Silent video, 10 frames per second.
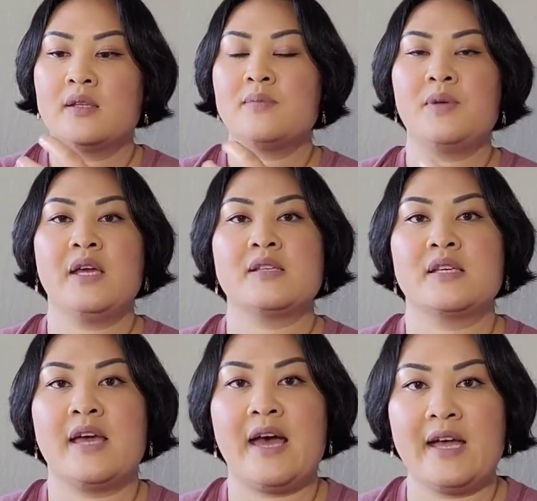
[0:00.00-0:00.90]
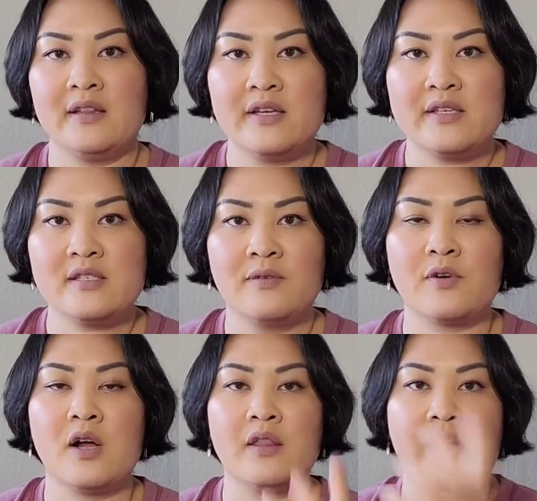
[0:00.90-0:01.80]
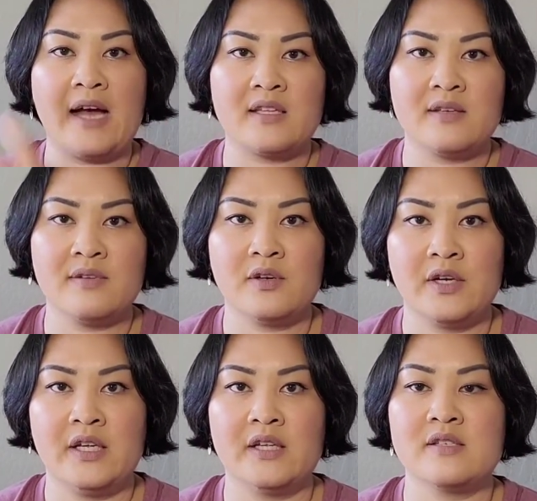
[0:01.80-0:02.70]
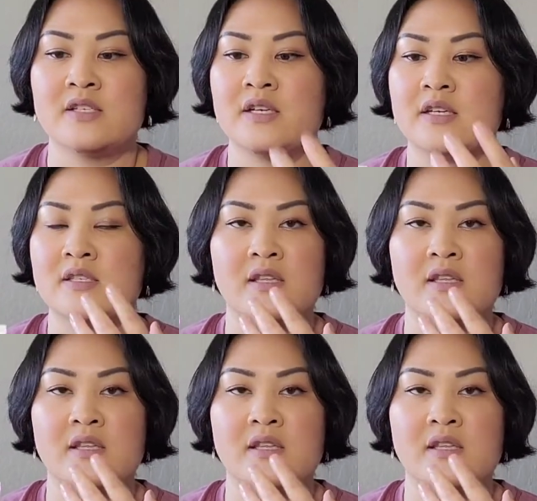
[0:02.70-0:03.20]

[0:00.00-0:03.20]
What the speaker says: to be as a catalyst for all the active ingredients such as